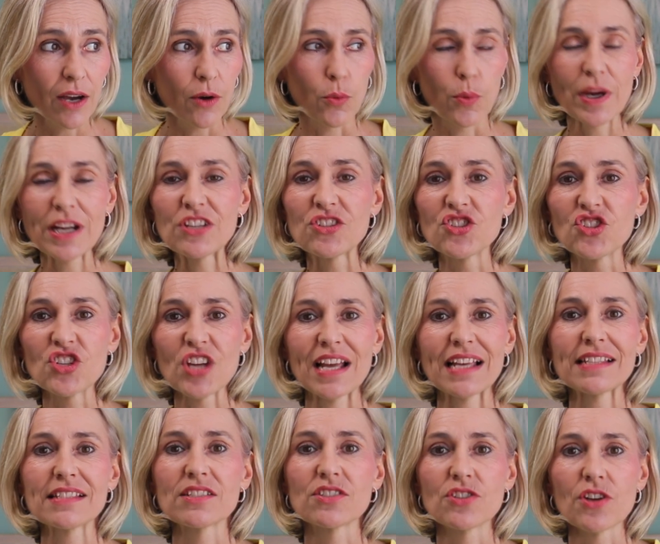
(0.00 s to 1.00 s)
we
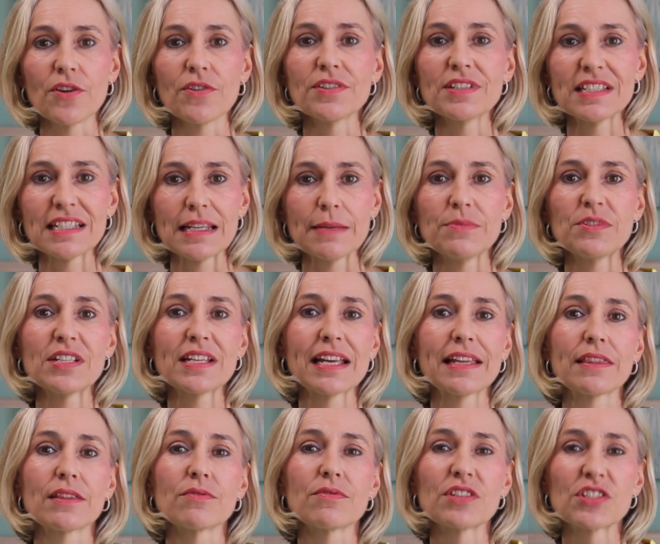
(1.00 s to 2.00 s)
just don't seem to
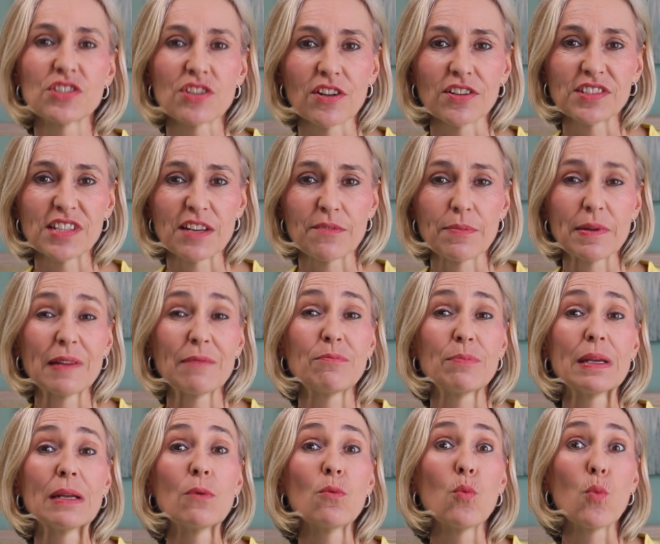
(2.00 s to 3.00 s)
get the results that we've
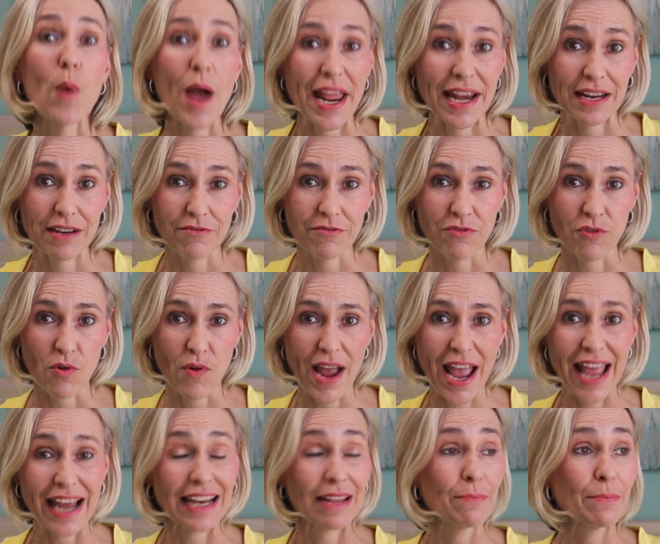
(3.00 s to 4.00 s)
been waiting for.
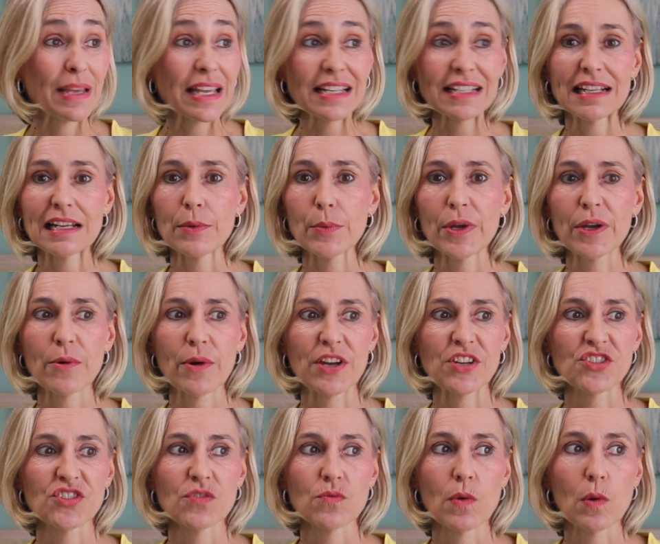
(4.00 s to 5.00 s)
And immediately we
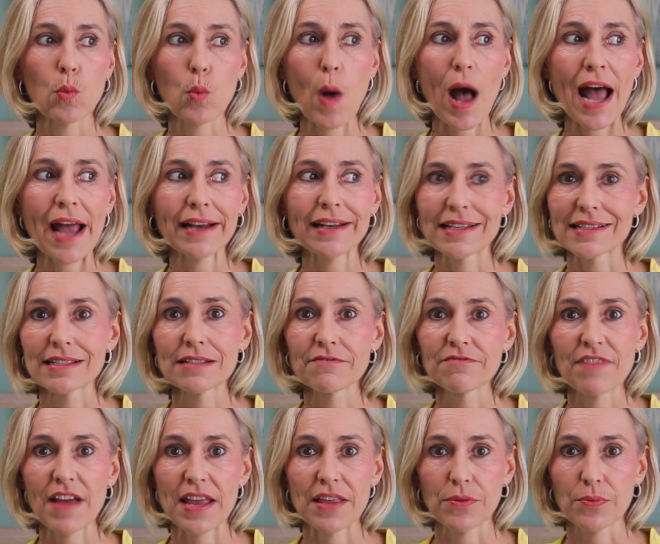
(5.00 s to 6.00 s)
question, well, why doesn't
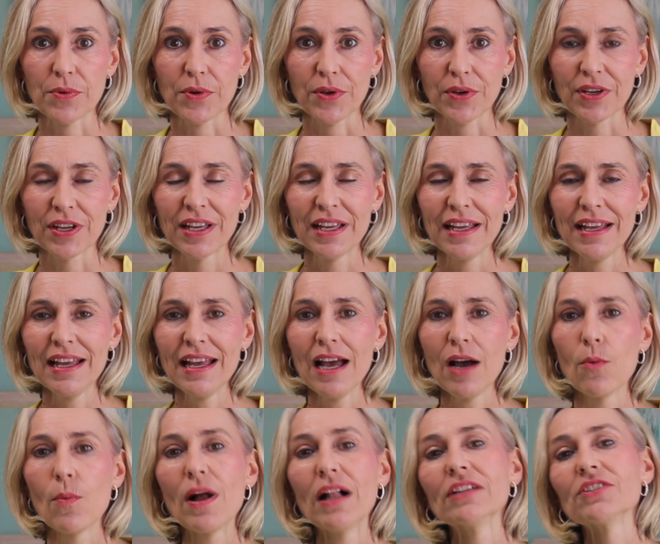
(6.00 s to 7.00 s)
faith work?
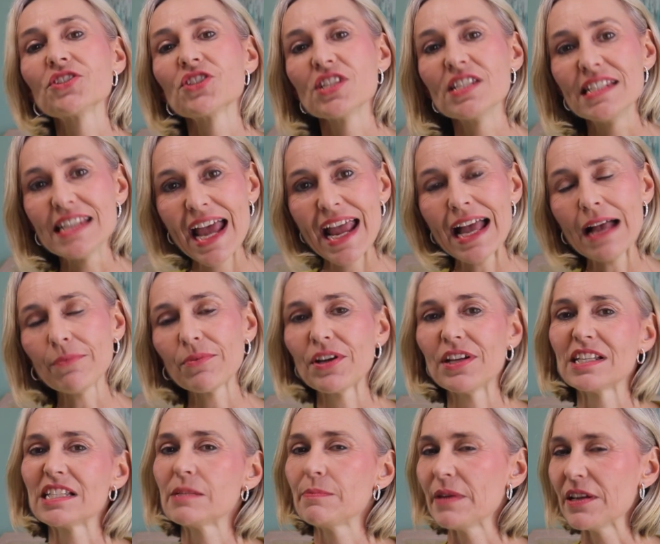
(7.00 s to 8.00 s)
Well, today I'm going
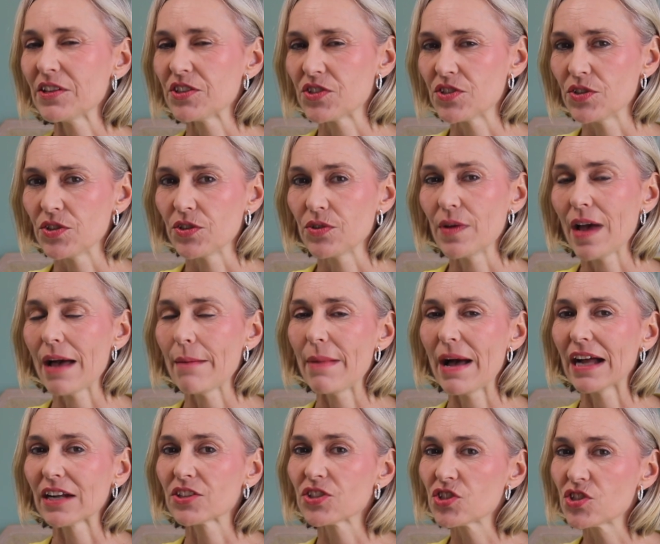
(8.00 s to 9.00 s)
to speak to you
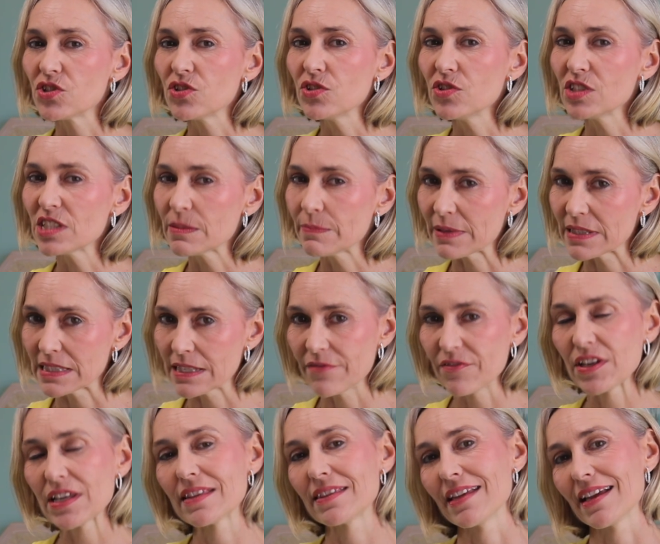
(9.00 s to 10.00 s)
about two
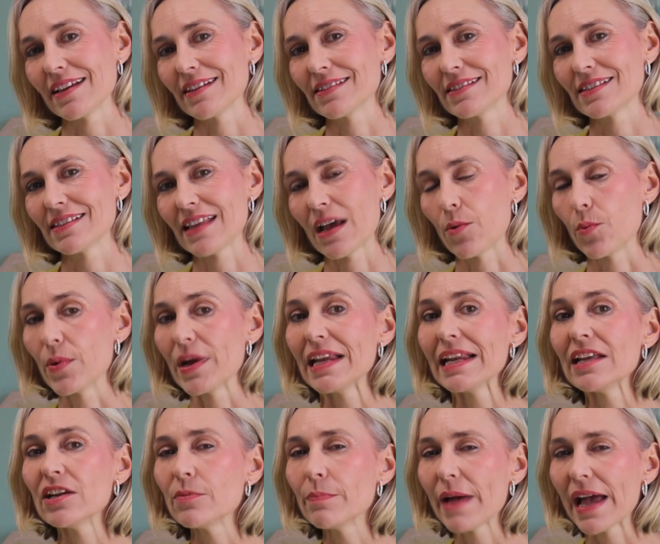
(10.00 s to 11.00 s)
specific things that we
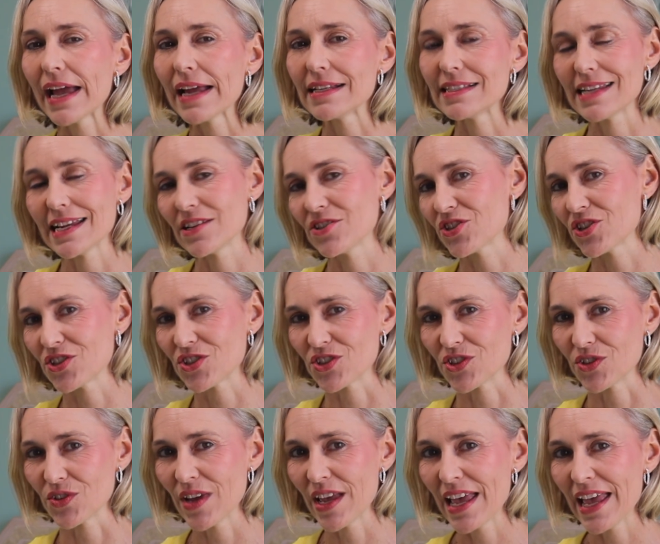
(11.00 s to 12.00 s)
need to pay attention to